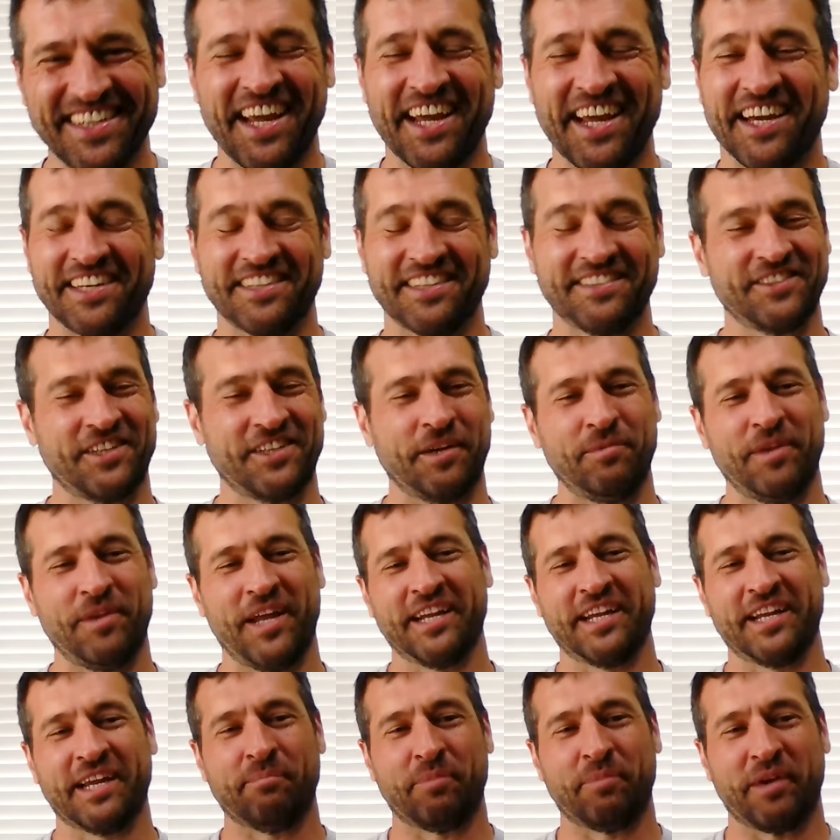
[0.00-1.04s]
Yeah. So I'm
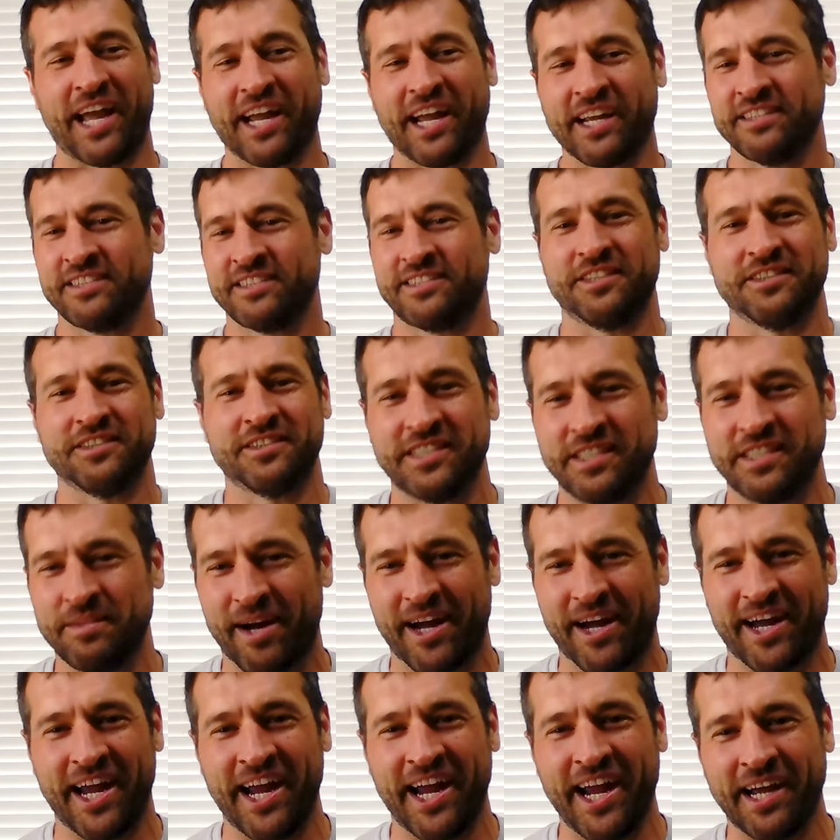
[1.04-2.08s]
like, but I can still see
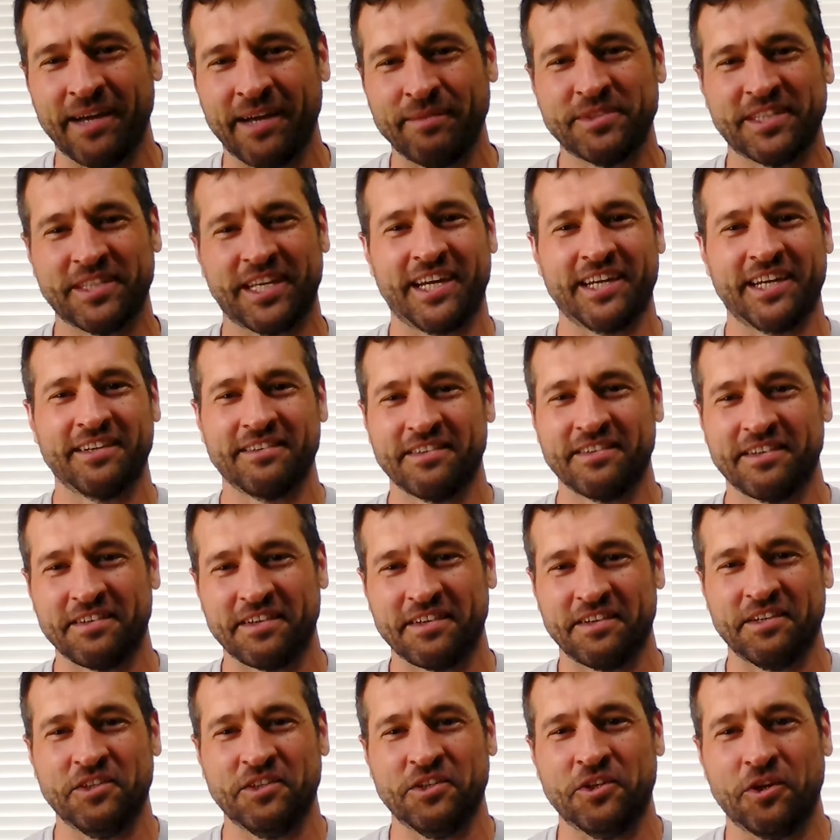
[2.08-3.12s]
my abs.
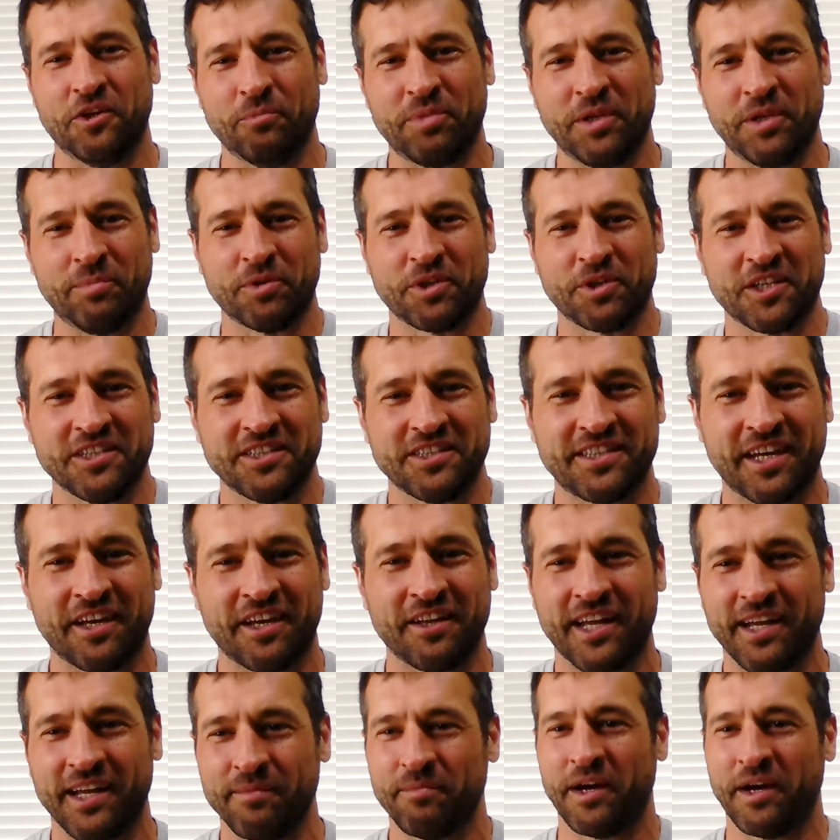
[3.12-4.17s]
People can
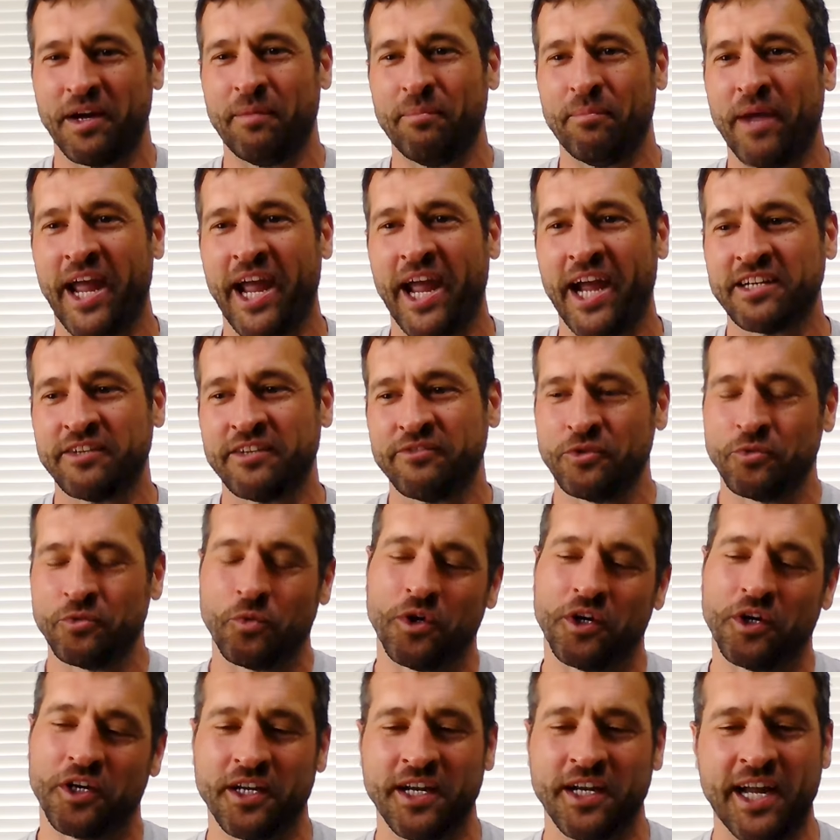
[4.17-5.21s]
tell I'm active and
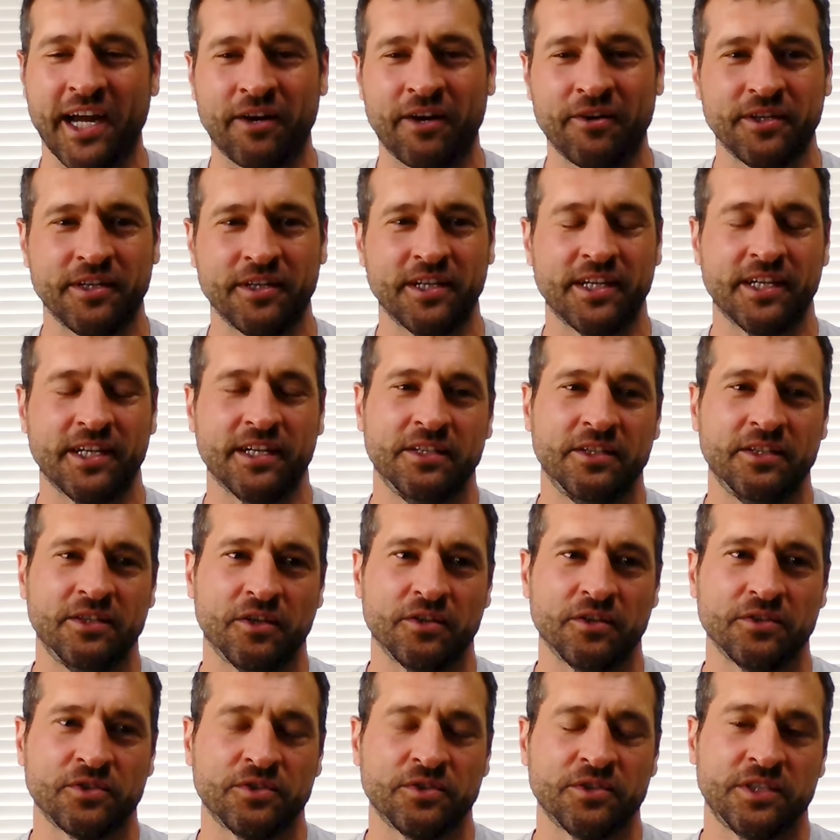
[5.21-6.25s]
working out and that,
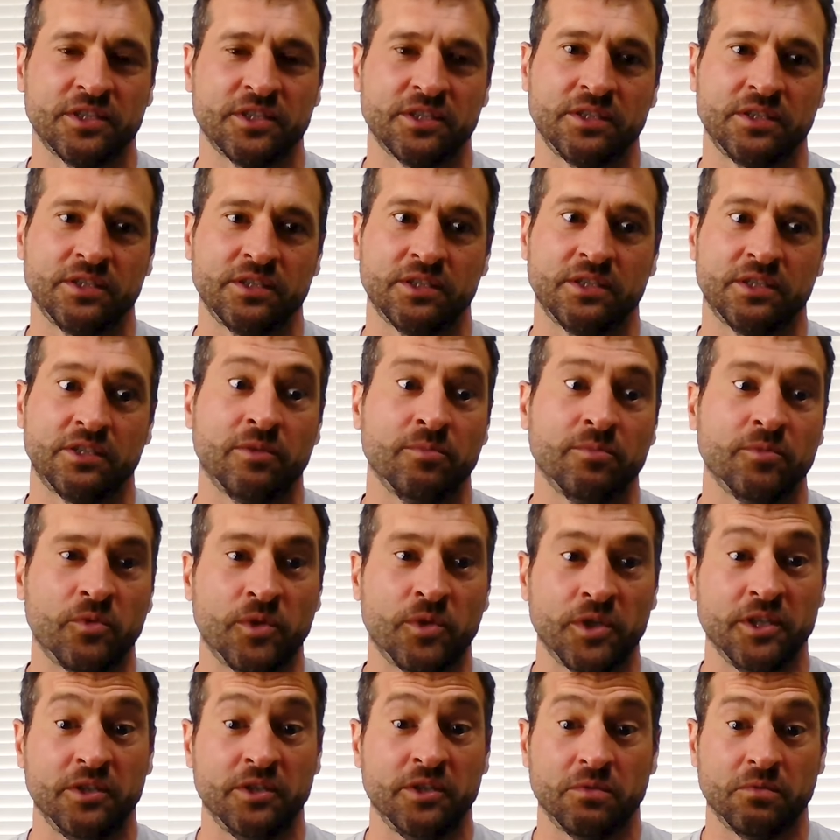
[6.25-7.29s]
so it's just determine
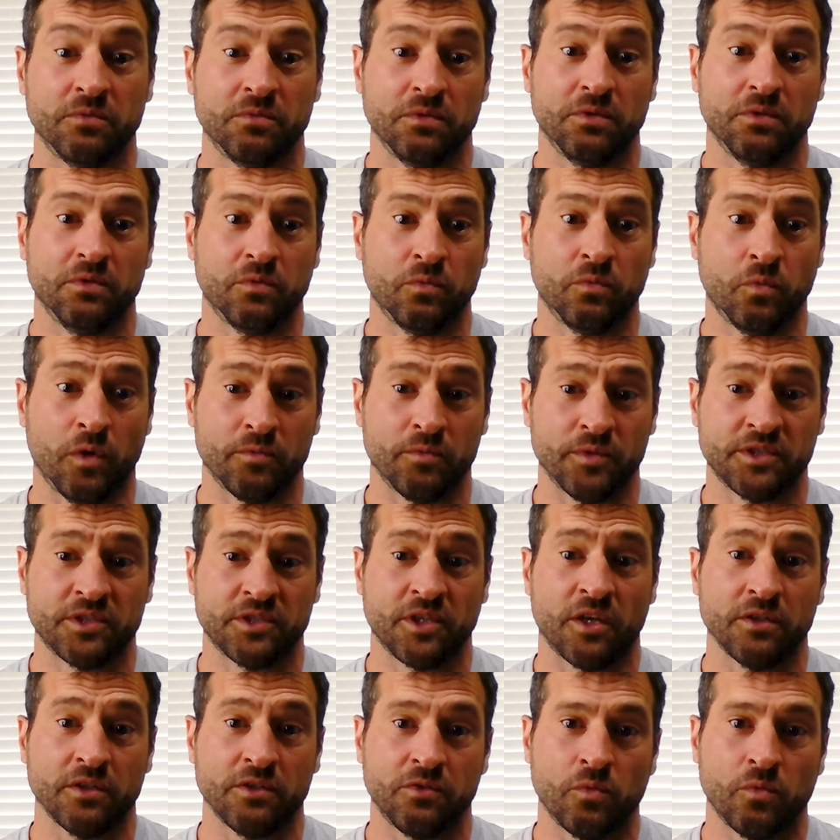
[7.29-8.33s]
what
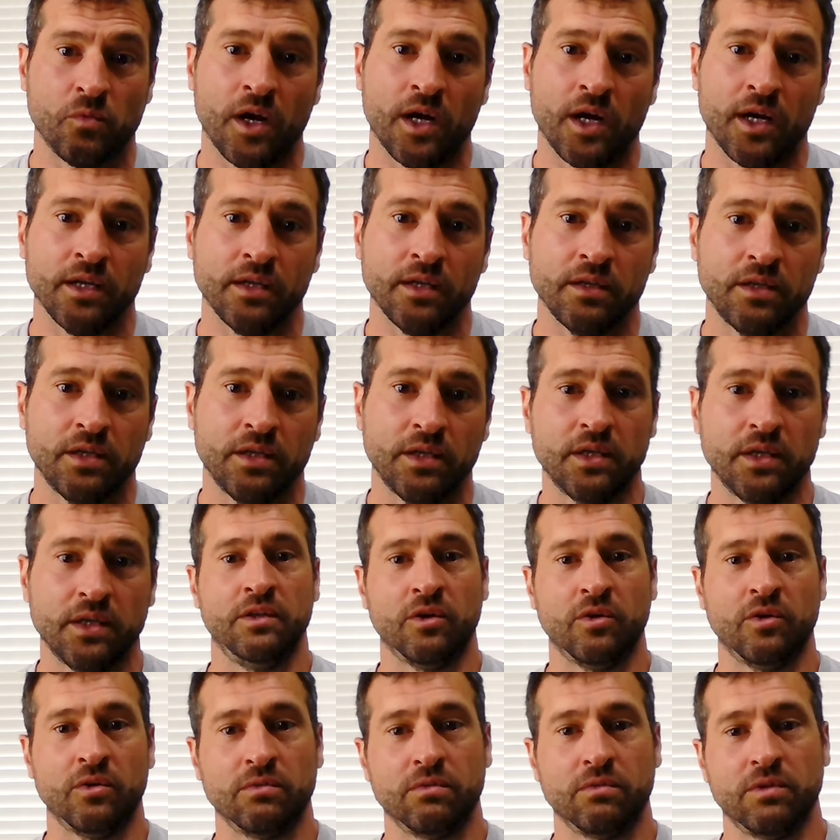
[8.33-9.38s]
result you want.
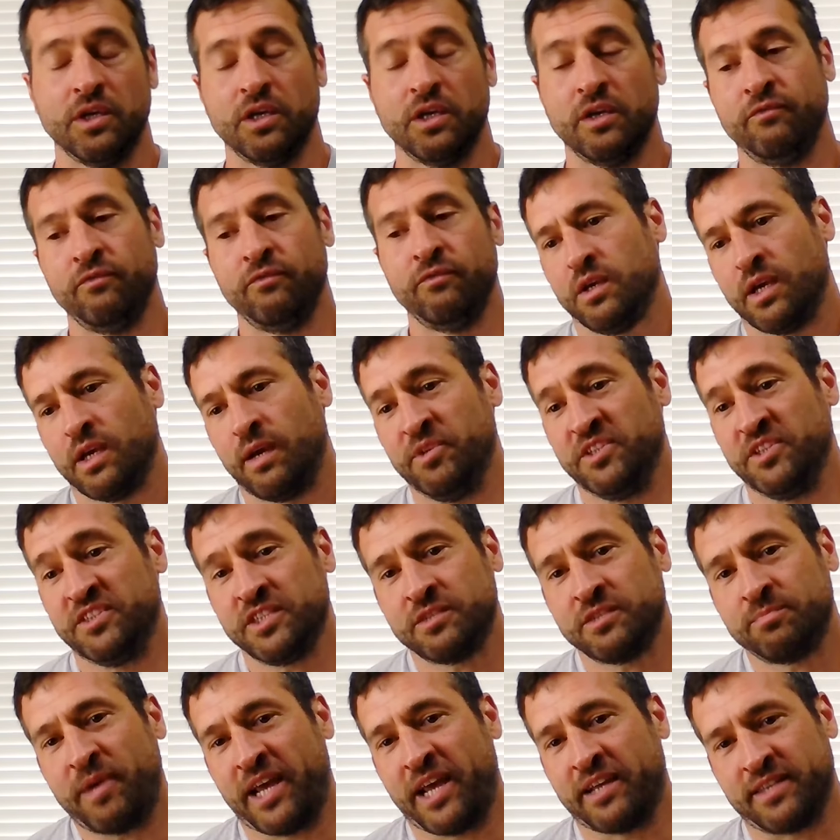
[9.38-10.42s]
You don't, I mean,
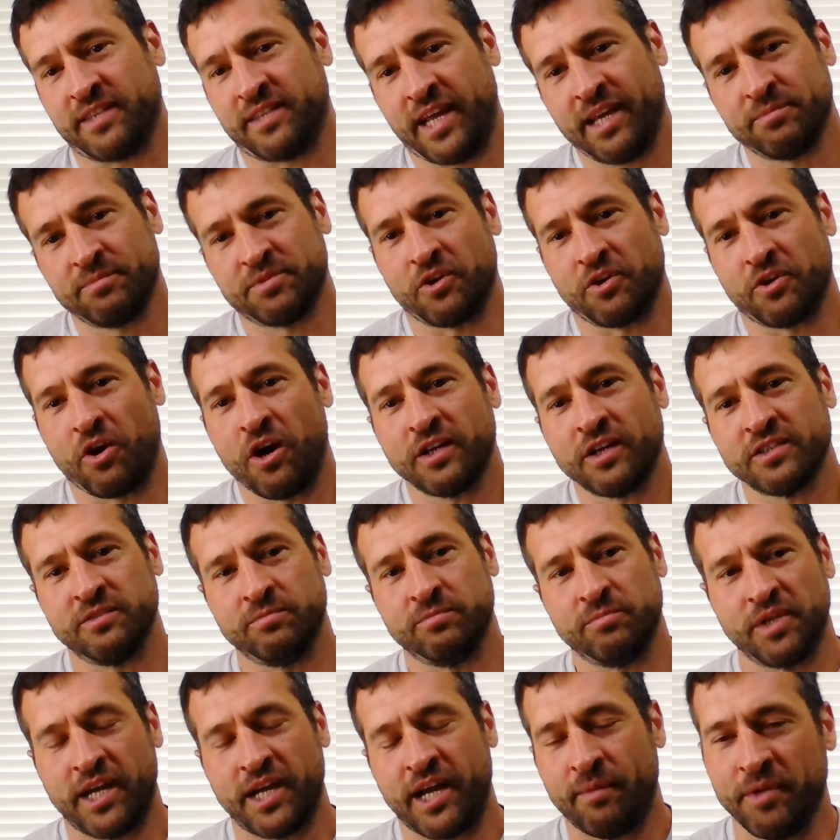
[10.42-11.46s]
six packs of abs are
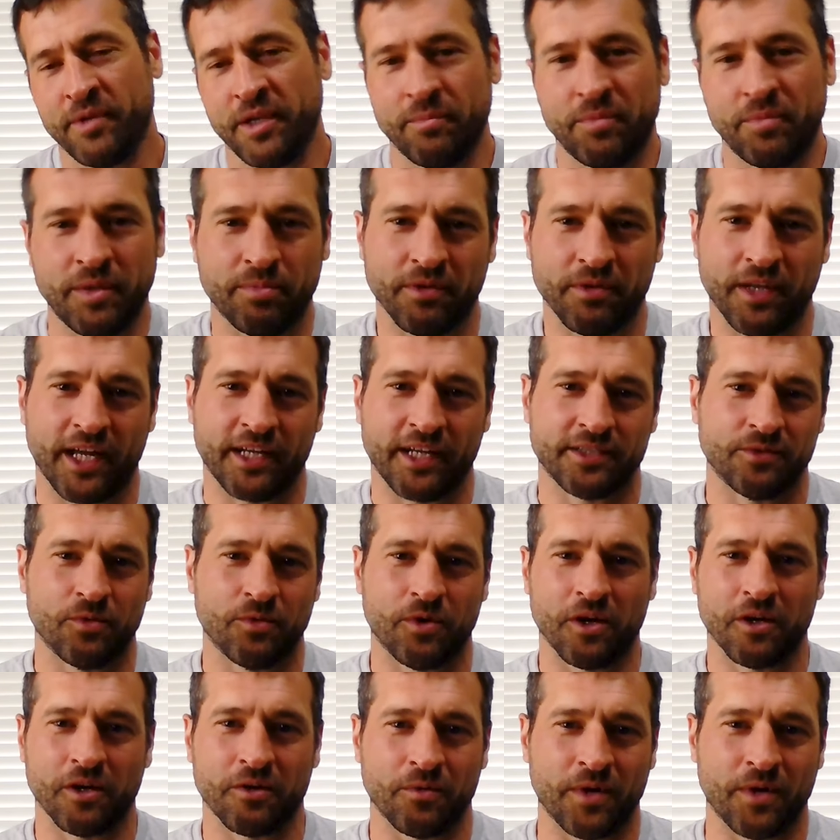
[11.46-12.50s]
awesome, but how many people actually
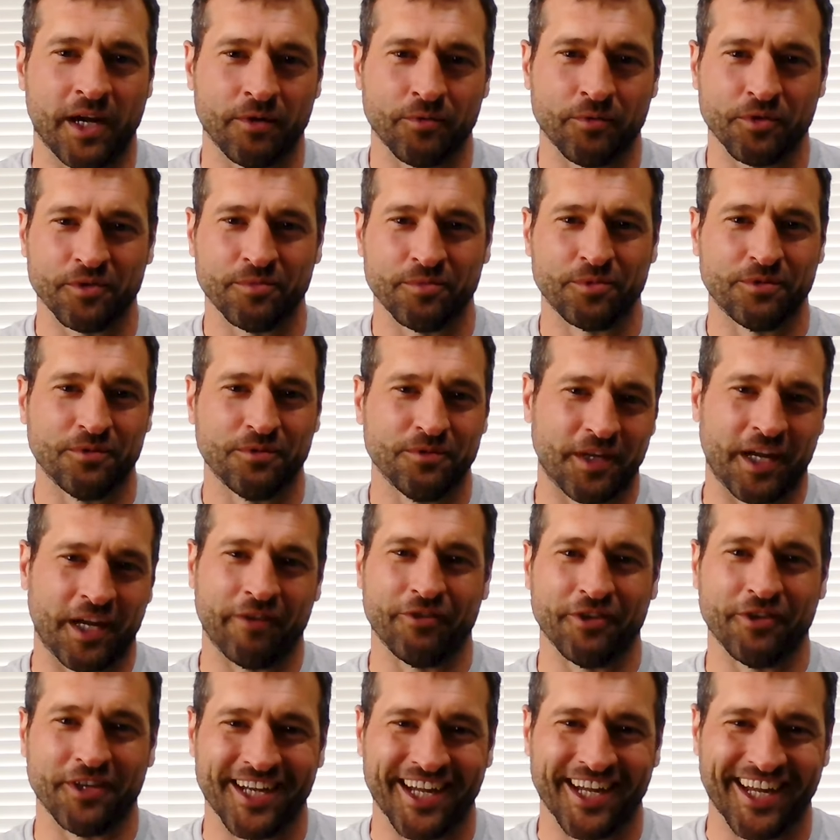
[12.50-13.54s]
walk around with them
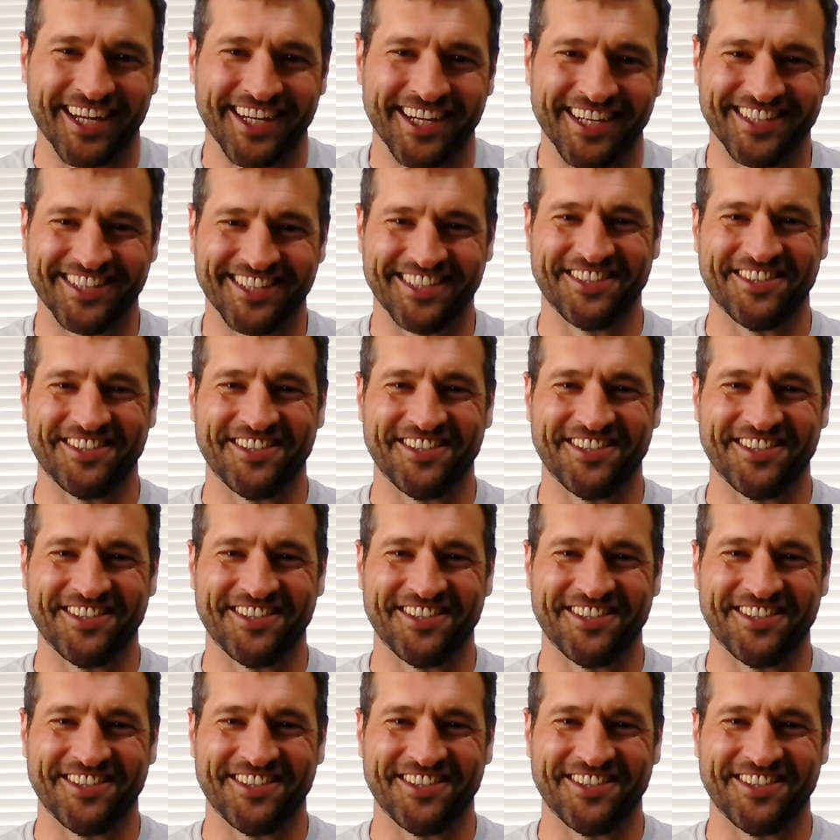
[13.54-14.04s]
every day?